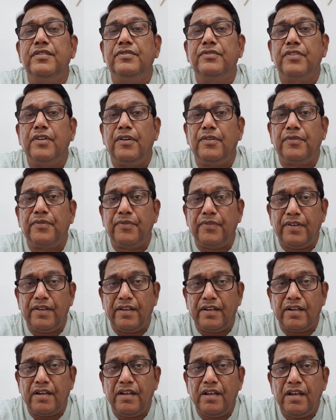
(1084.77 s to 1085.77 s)

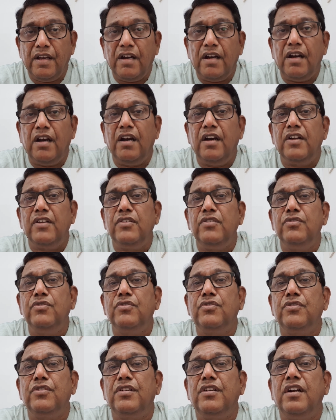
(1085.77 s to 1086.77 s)
software, or you
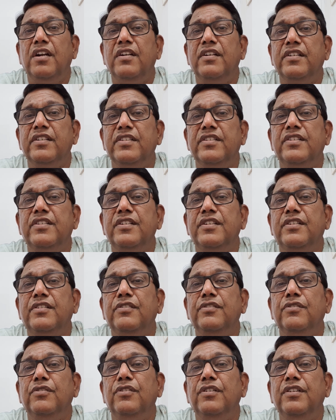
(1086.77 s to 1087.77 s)
should not restrict
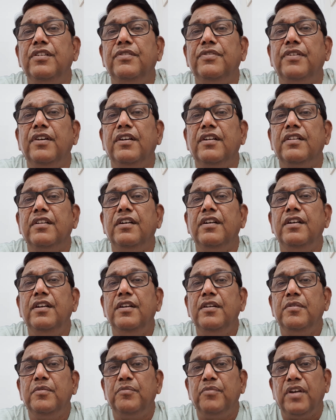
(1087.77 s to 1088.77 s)
only for the
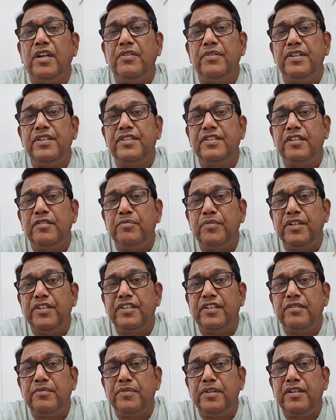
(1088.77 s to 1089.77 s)
vibration
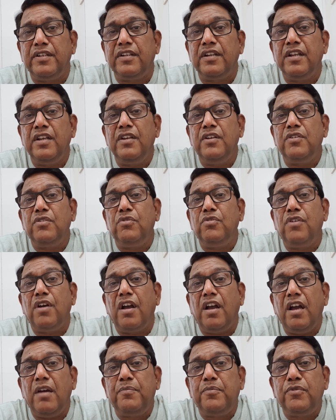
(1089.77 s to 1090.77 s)
measurement. You
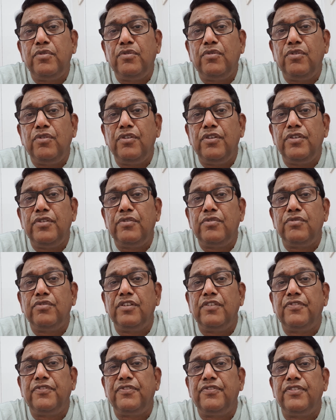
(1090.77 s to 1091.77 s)
have to go into
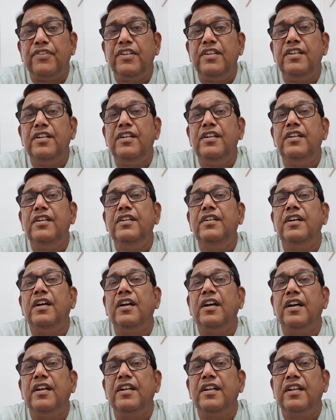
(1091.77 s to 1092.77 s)
the field,
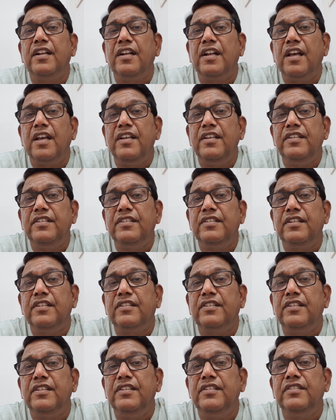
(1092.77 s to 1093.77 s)
analyze the
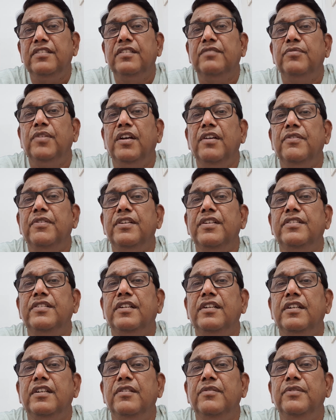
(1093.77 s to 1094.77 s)
things, vibration
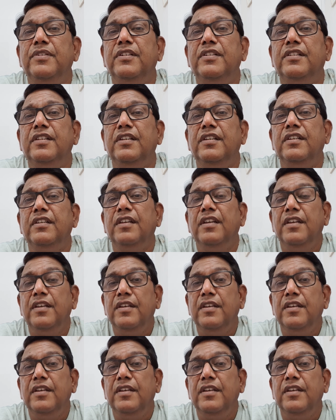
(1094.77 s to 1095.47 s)
and everything